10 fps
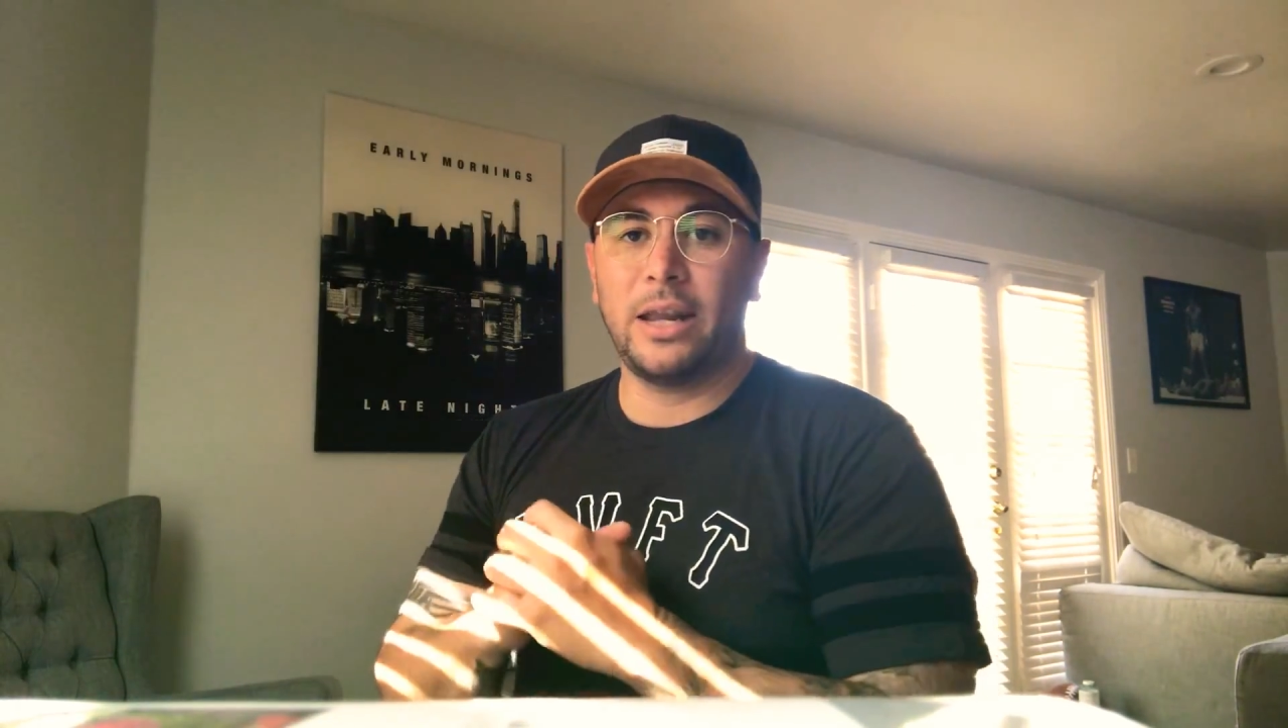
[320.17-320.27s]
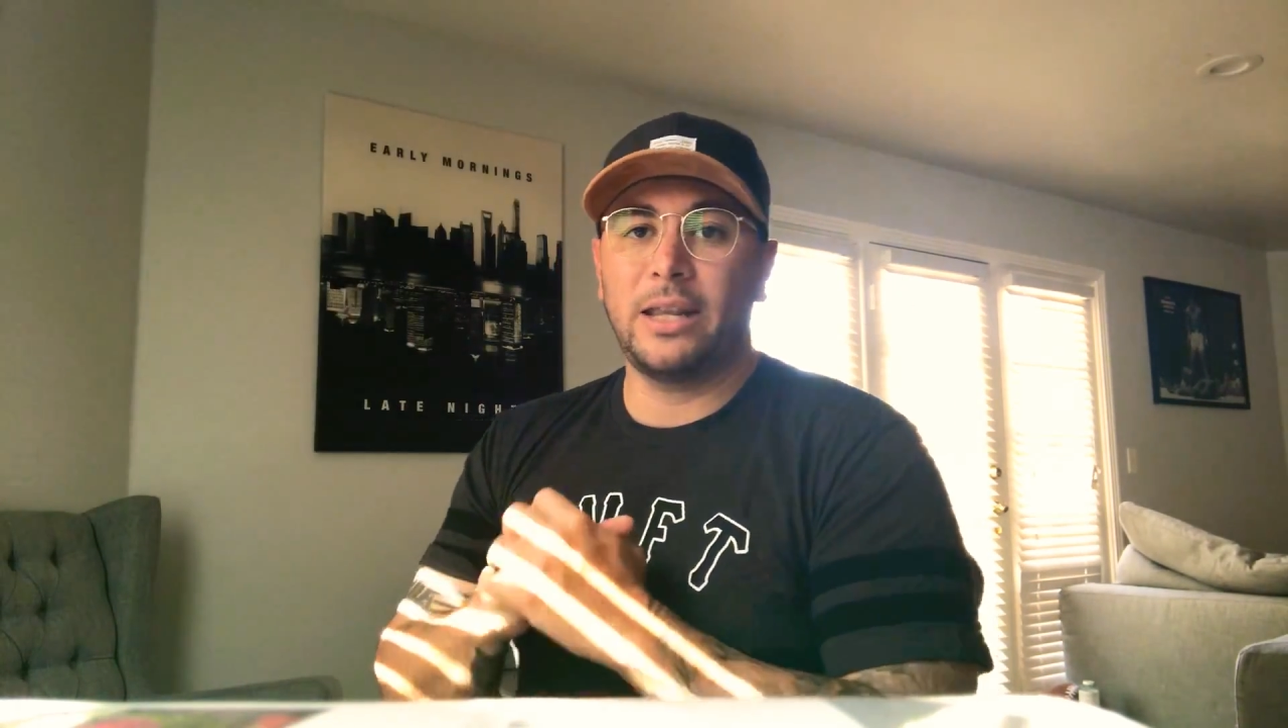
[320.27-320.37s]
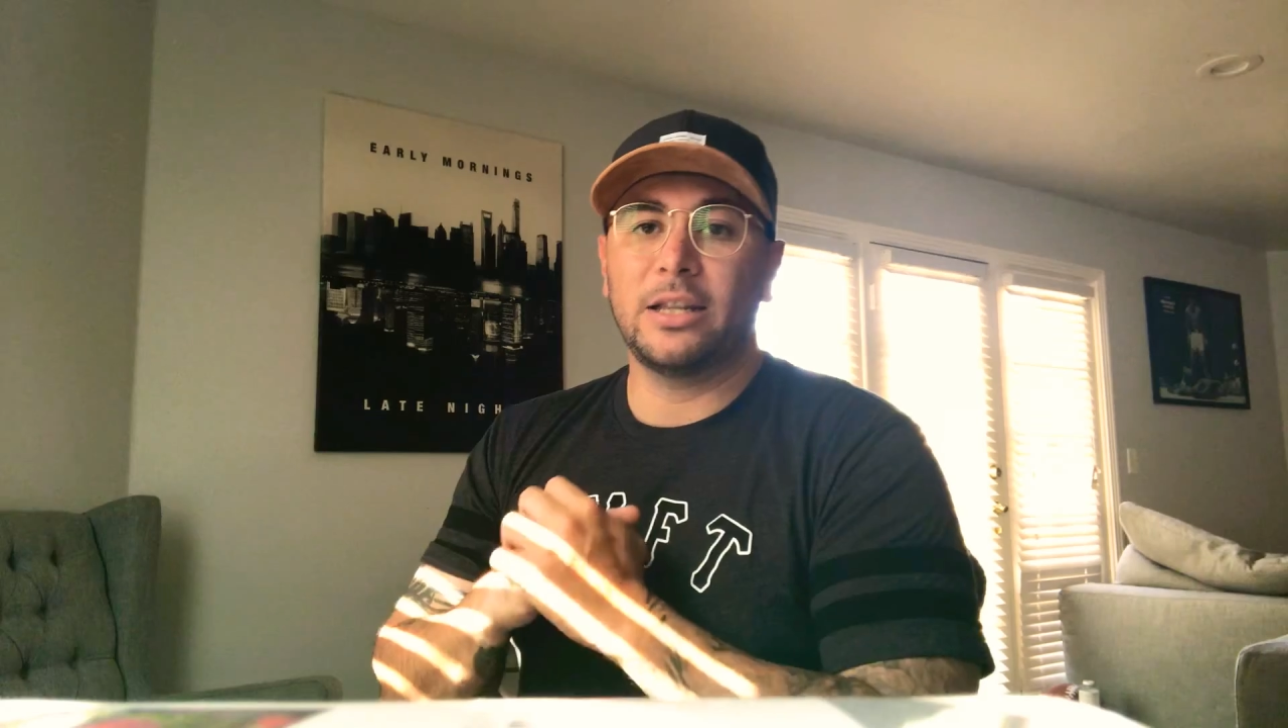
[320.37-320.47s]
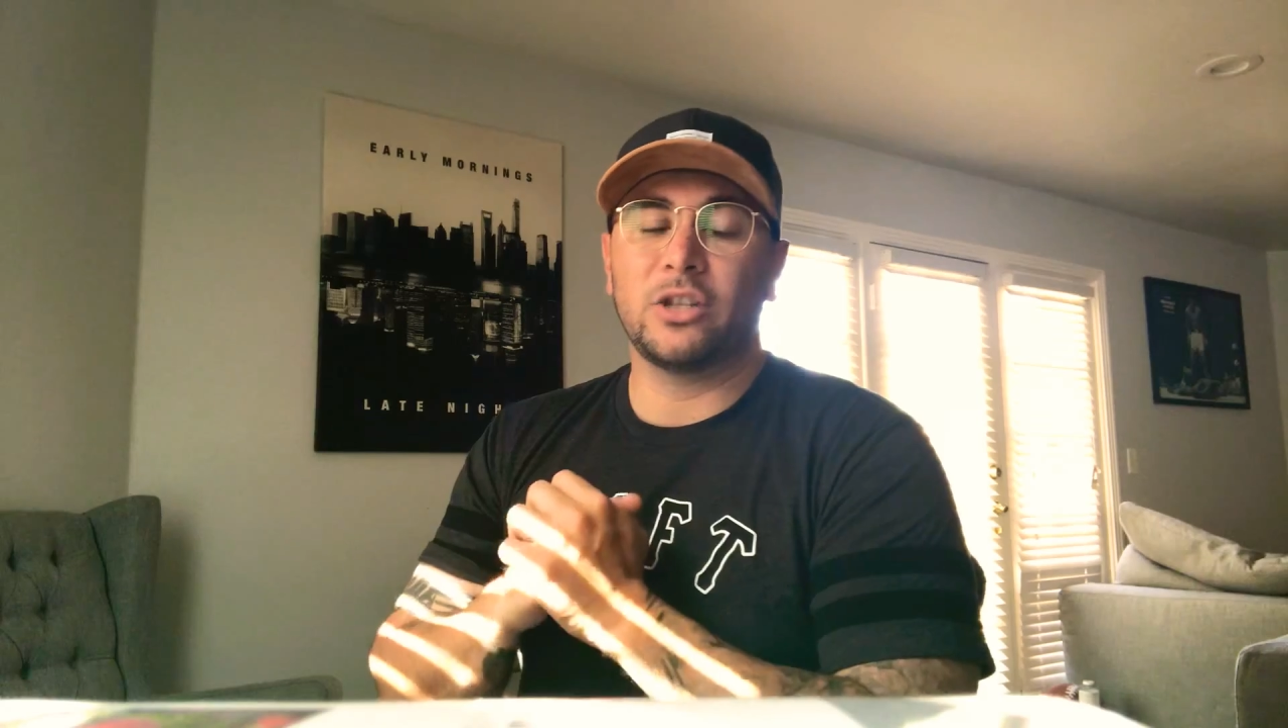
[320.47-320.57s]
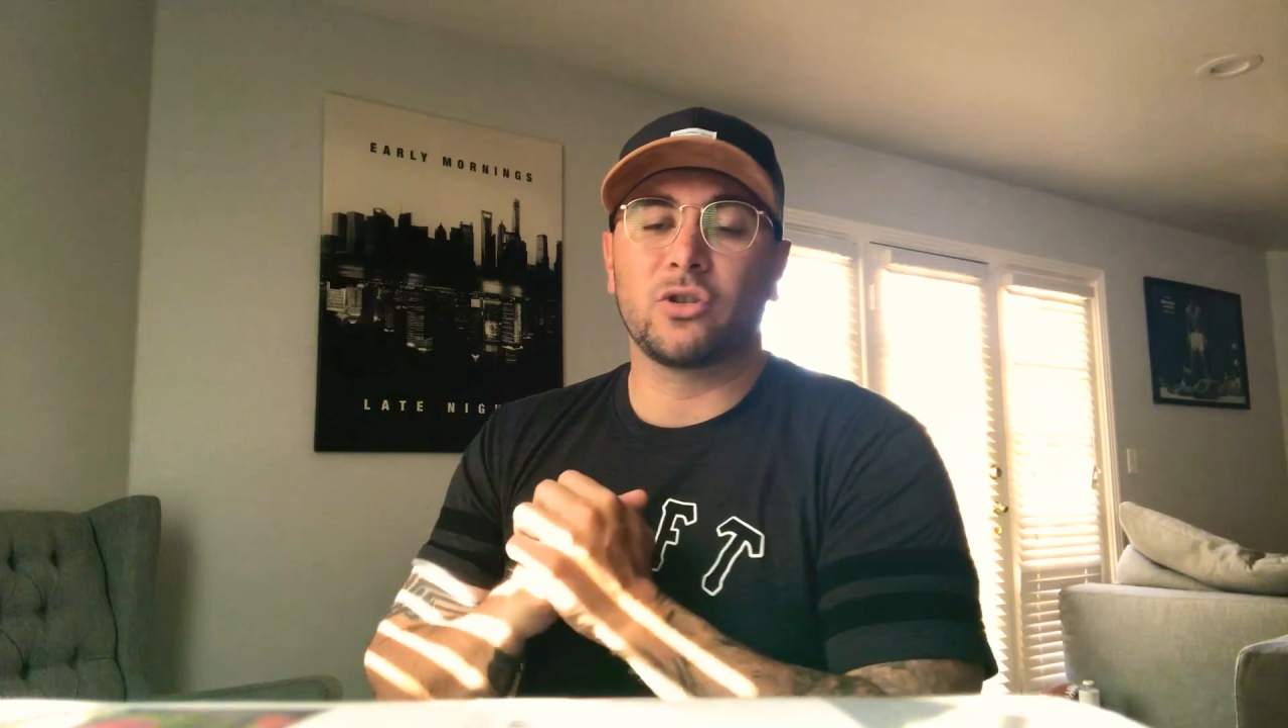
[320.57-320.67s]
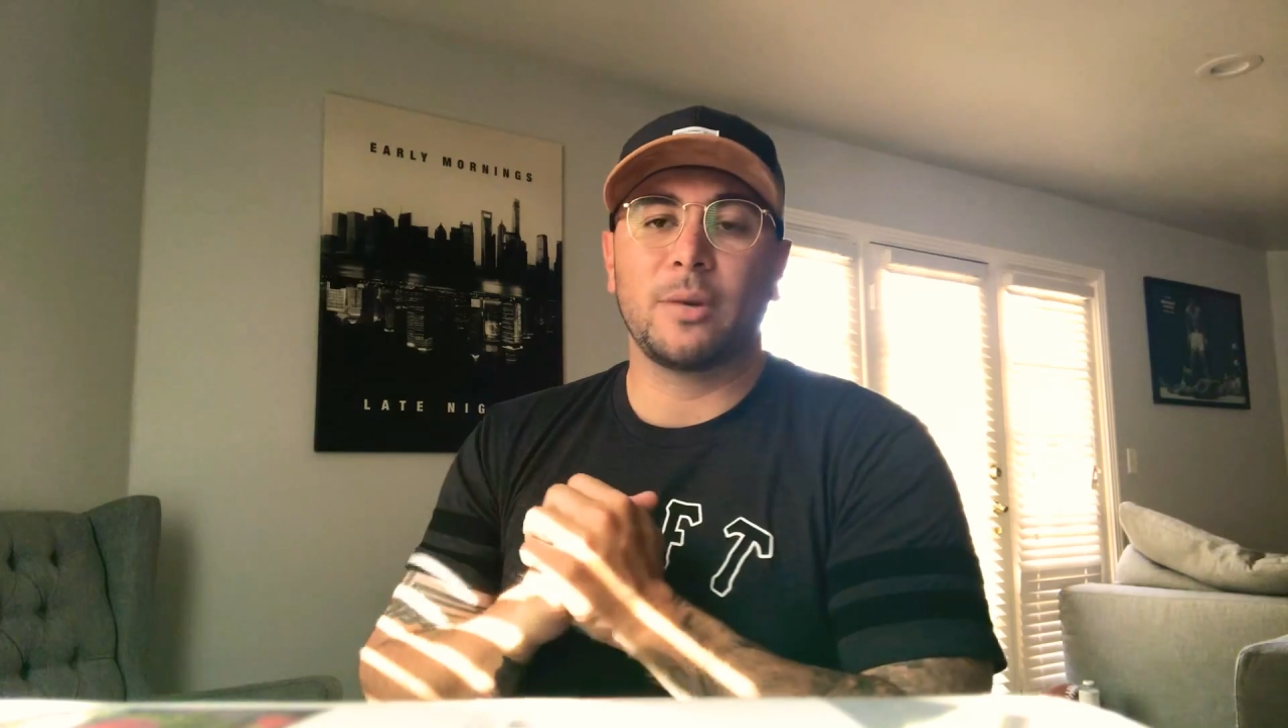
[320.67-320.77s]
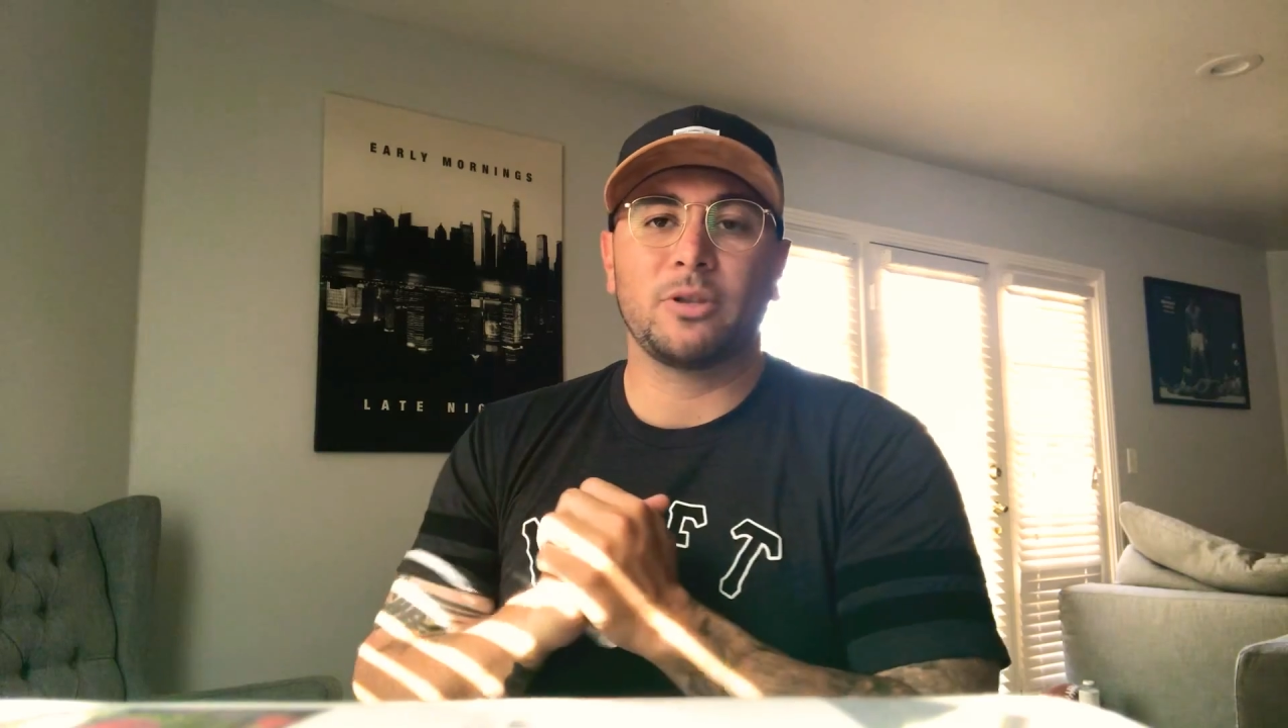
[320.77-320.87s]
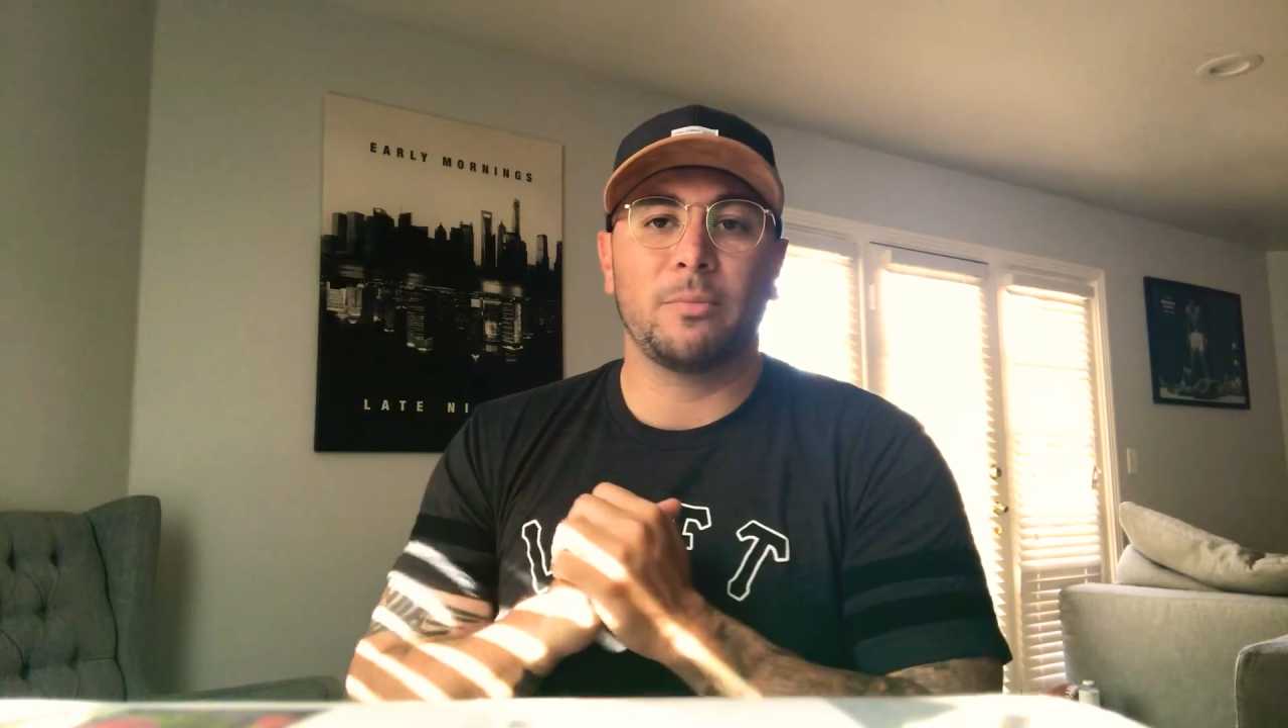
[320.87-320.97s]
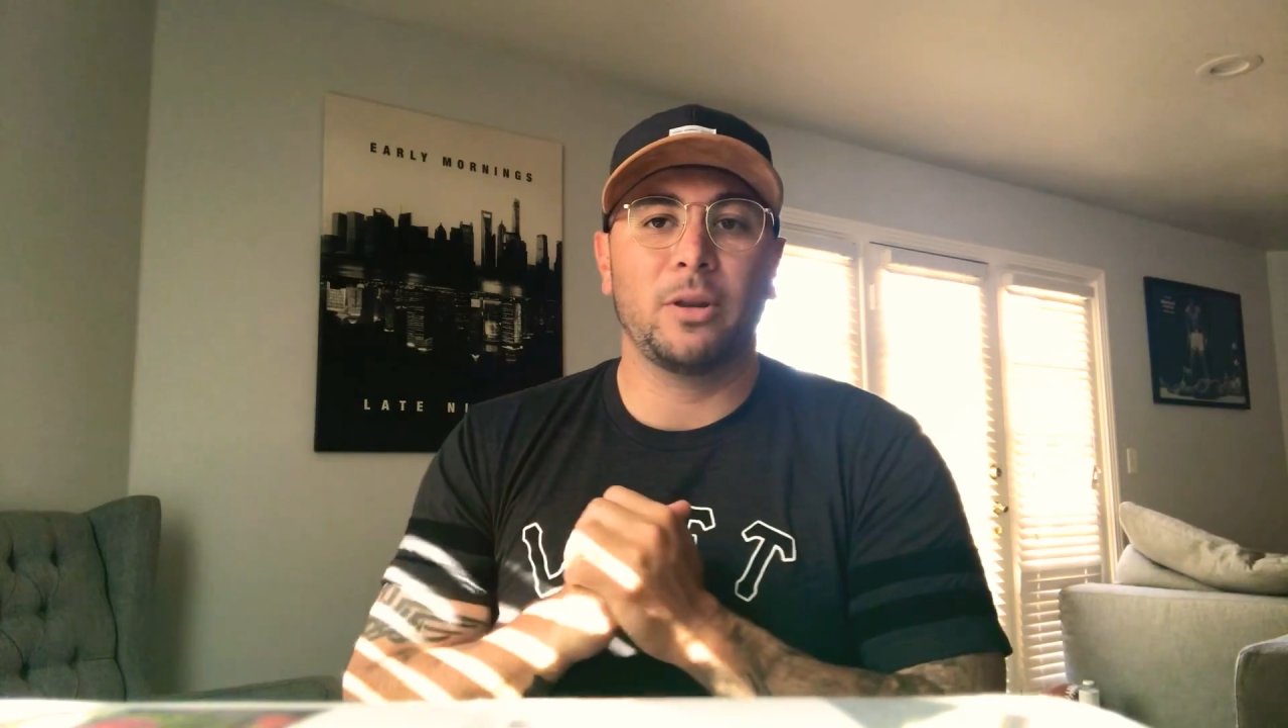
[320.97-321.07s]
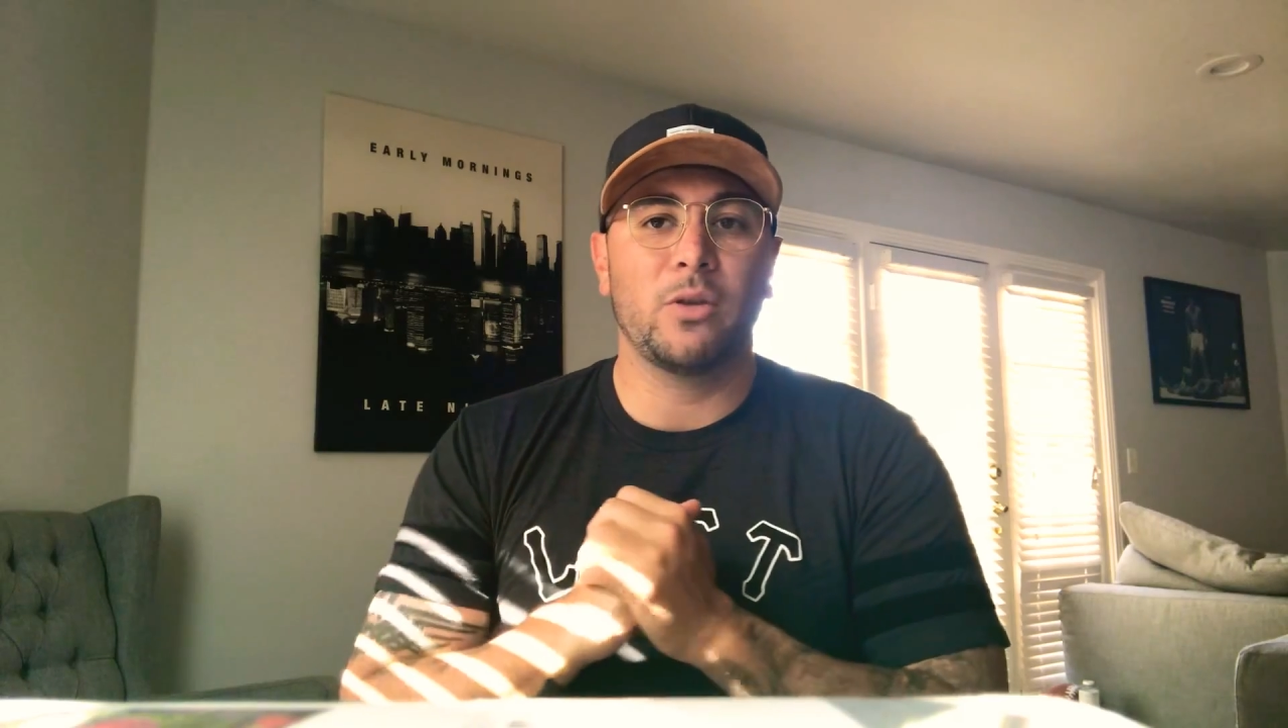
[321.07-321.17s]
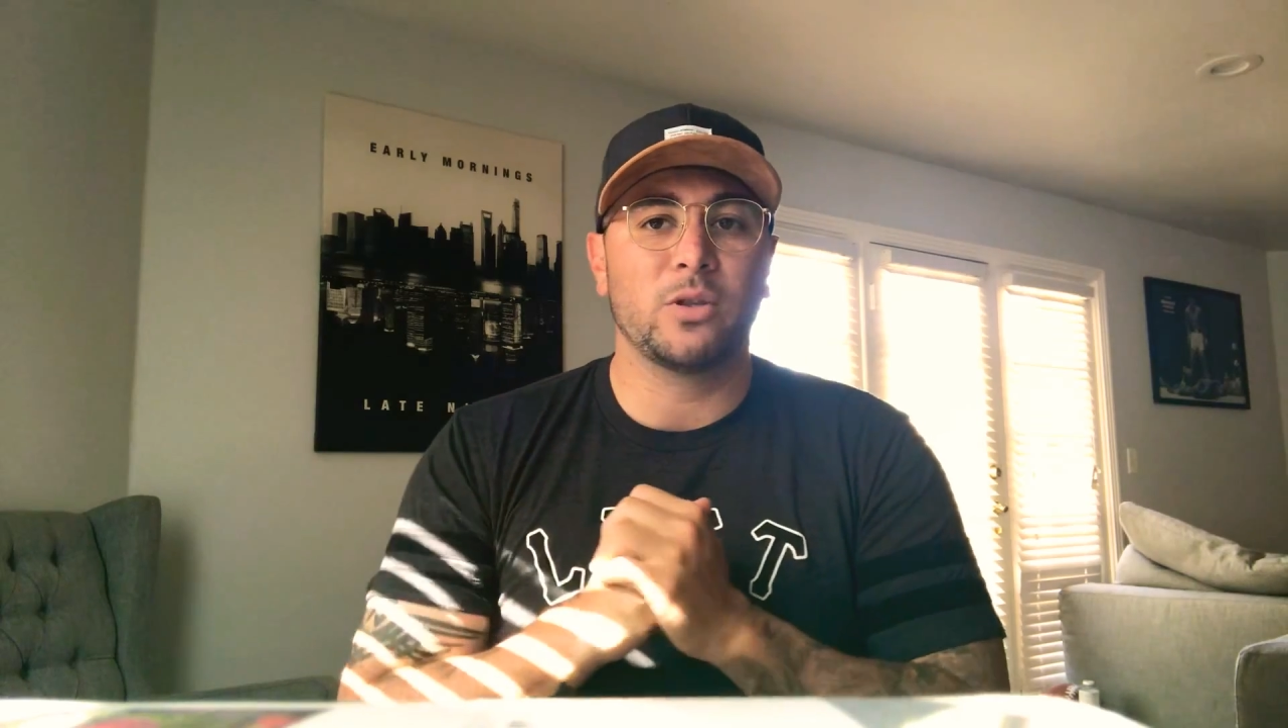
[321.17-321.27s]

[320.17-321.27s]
in the description below